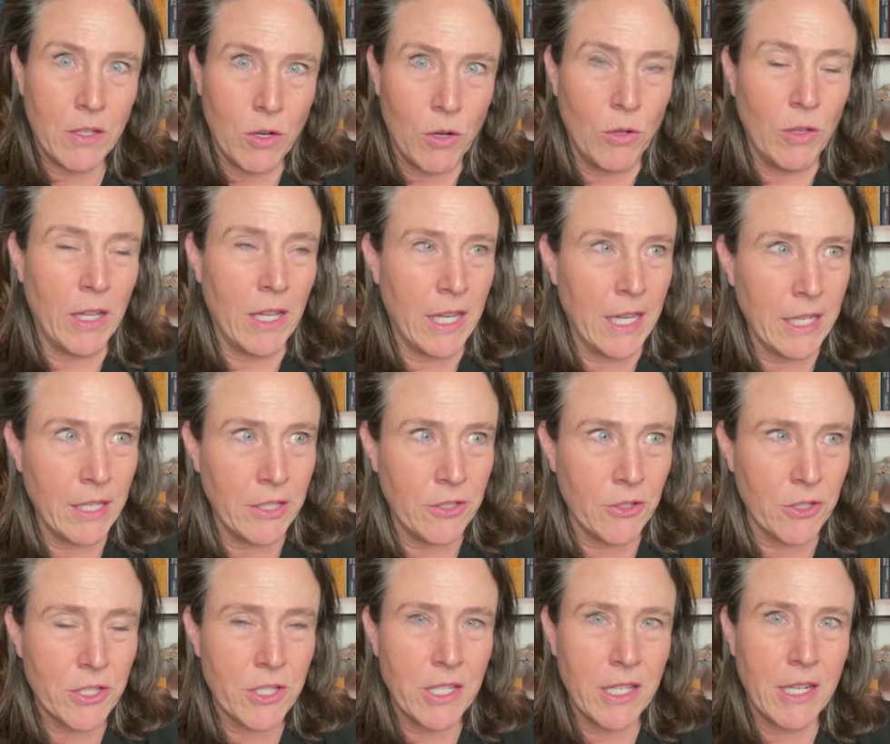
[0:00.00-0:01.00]
coli,
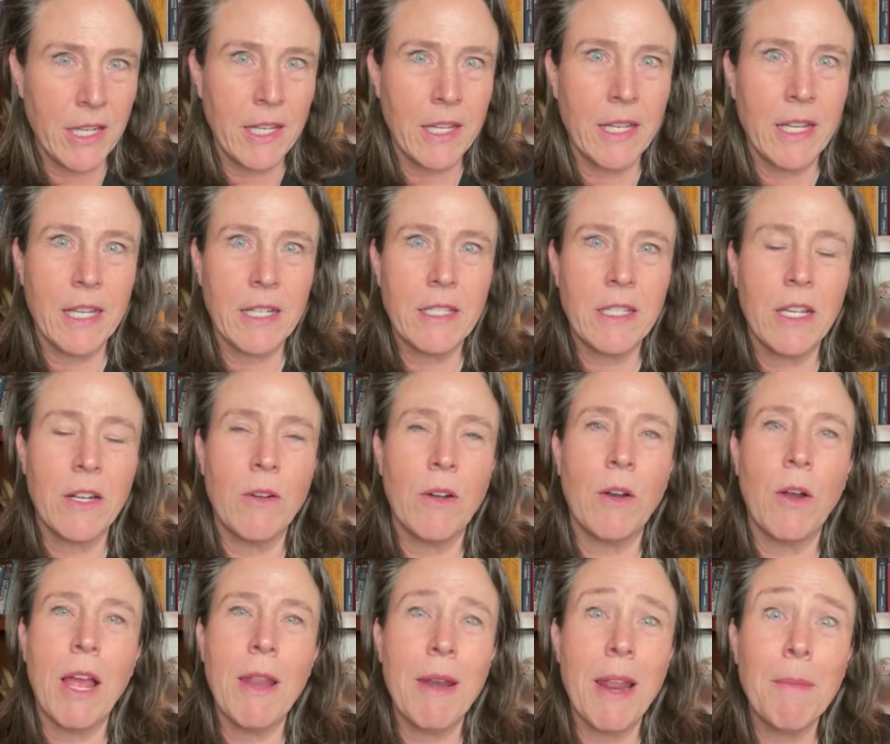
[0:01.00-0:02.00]
Yersinia, et
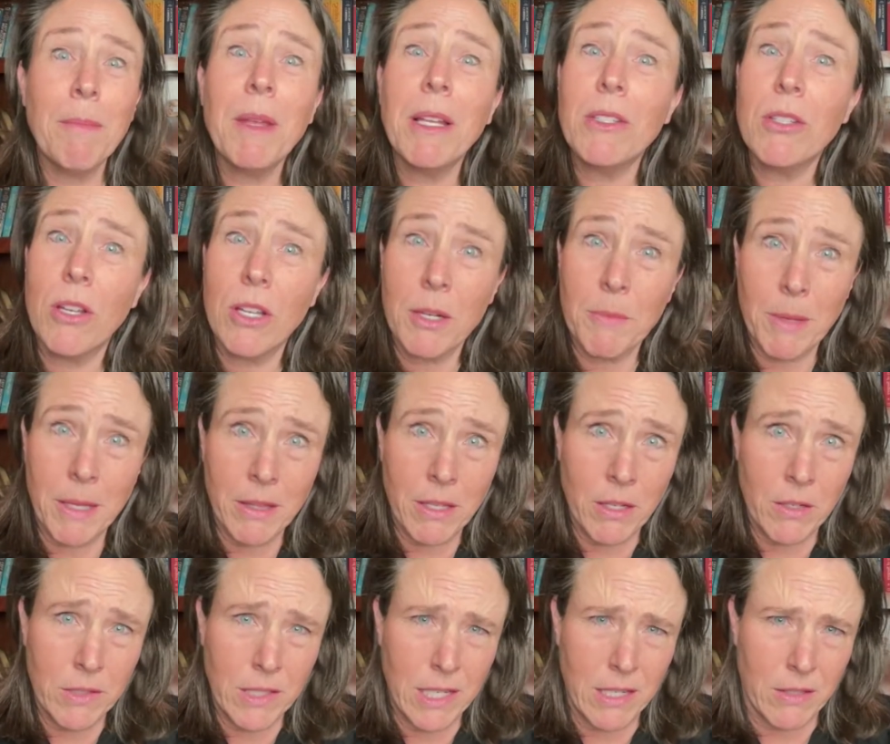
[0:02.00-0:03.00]
cetera. And I'm not talking about
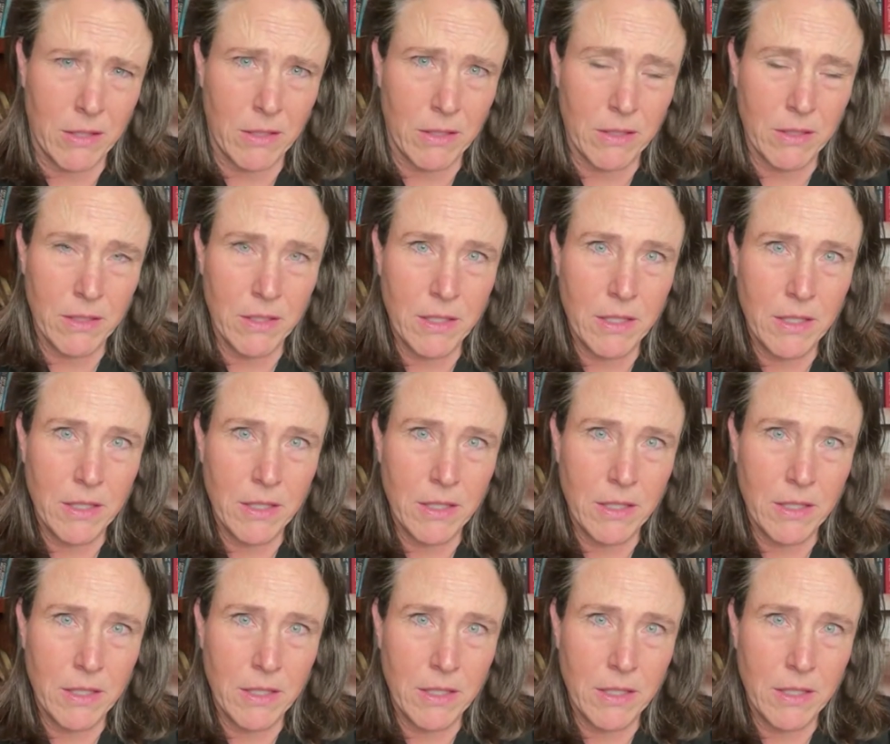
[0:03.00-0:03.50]
those either.